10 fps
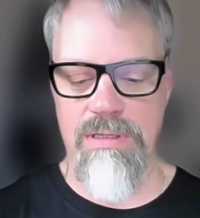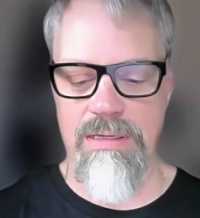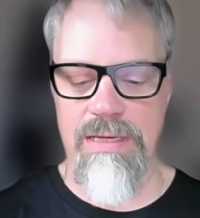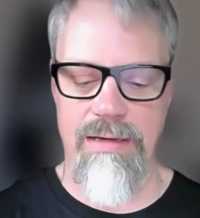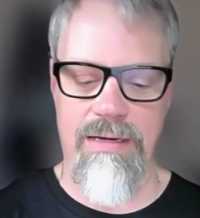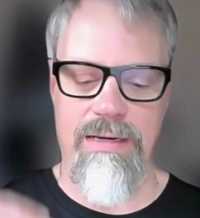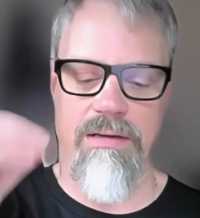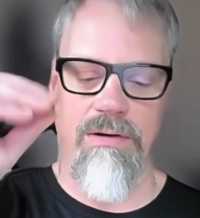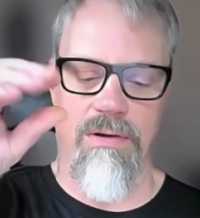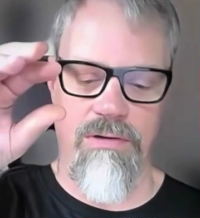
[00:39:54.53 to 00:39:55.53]
intended,
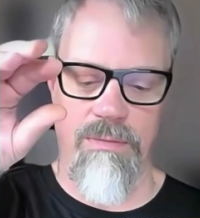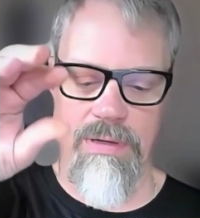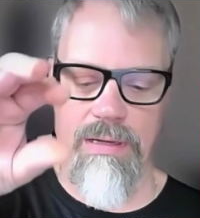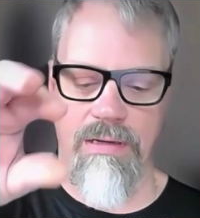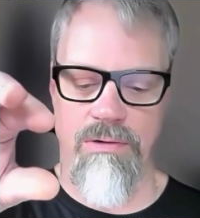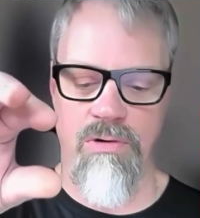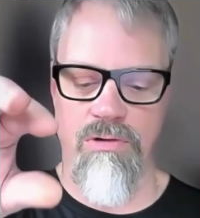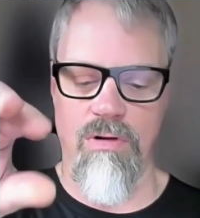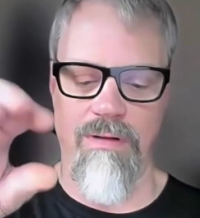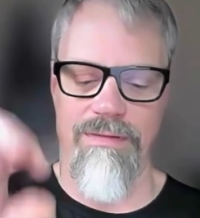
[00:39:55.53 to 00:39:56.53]
to
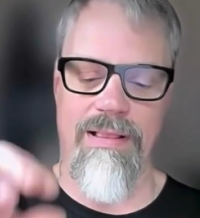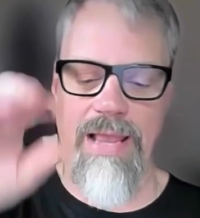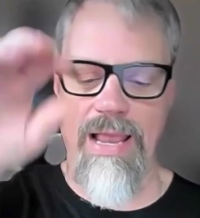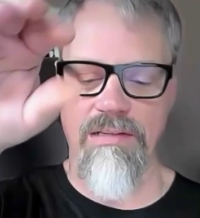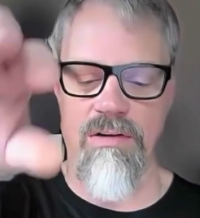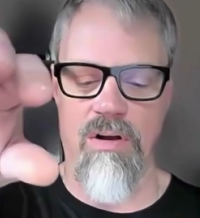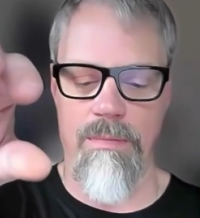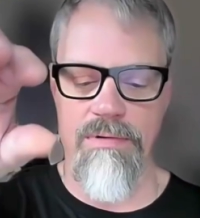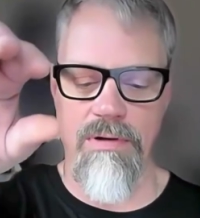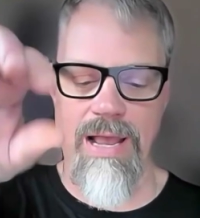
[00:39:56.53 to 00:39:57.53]
solve the last
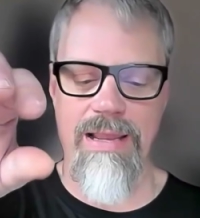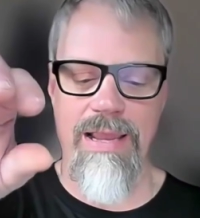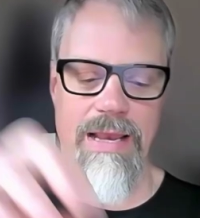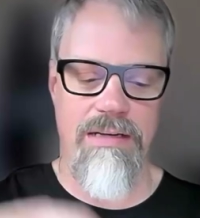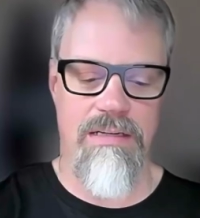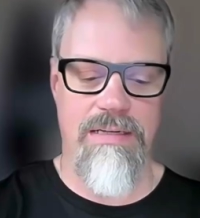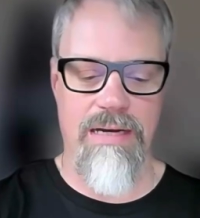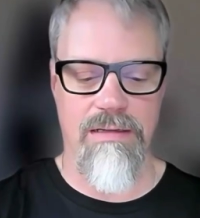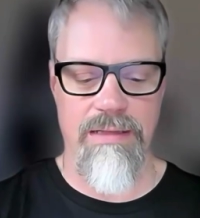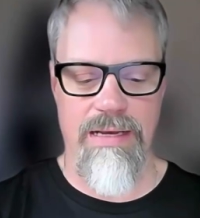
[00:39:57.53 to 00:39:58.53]
hop. Akka Edge is
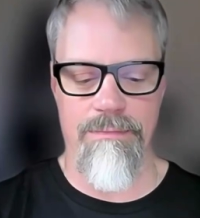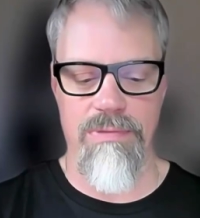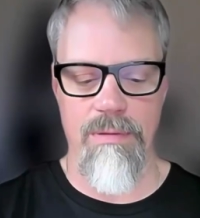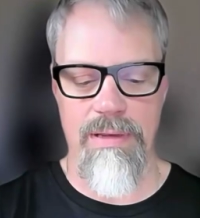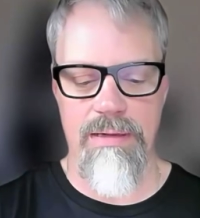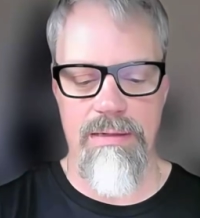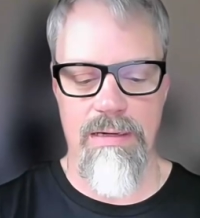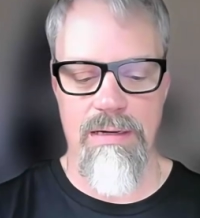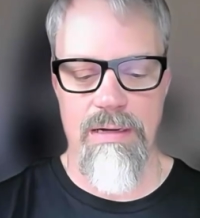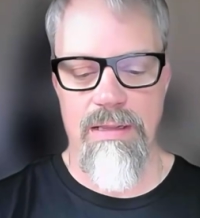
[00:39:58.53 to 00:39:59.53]
actually
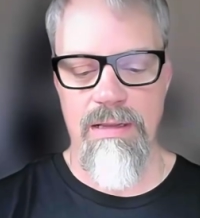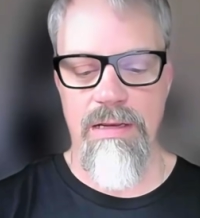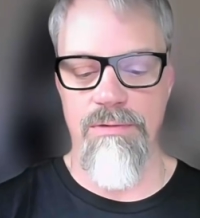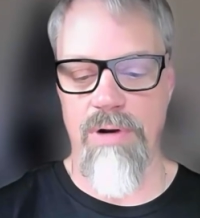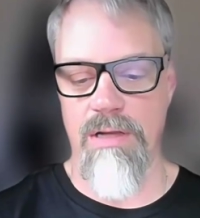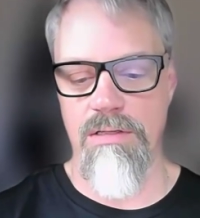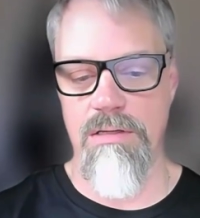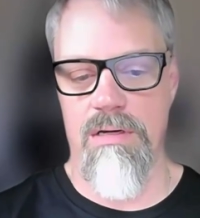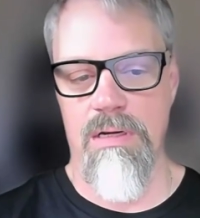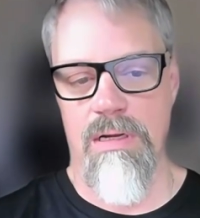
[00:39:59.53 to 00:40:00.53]
implemented in
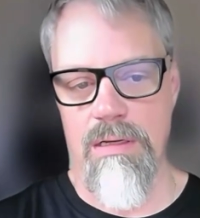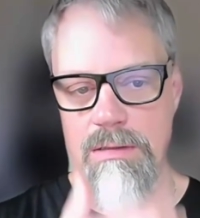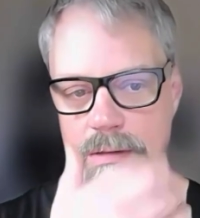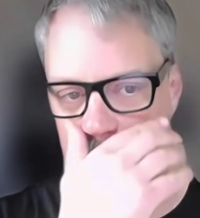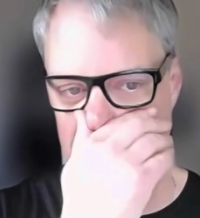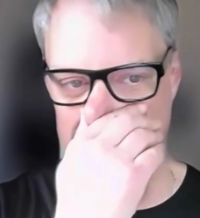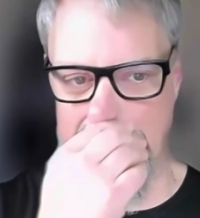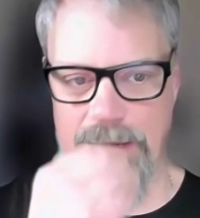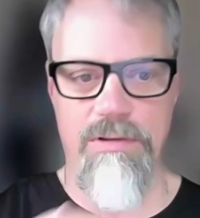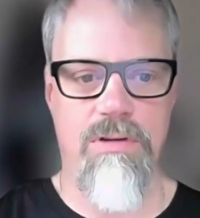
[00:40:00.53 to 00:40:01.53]
Rust. So it
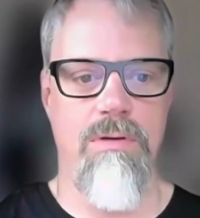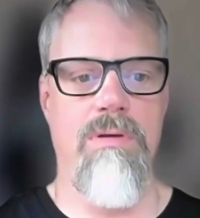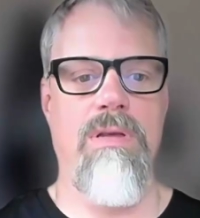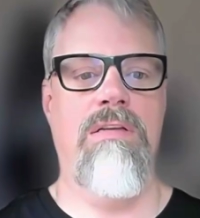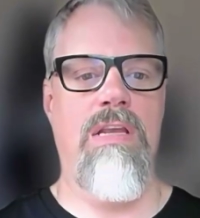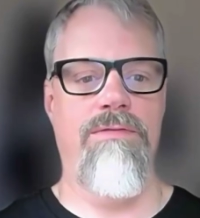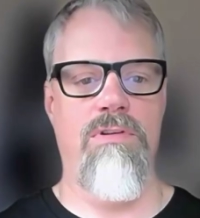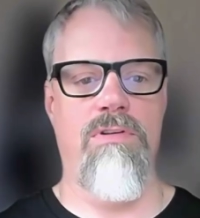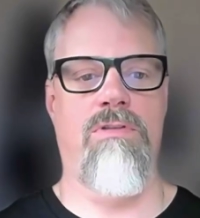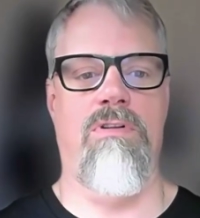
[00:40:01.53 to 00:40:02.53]
gives
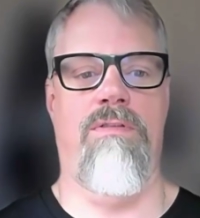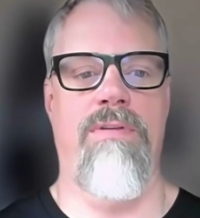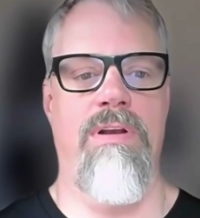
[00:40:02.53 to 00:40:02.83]
you sort of a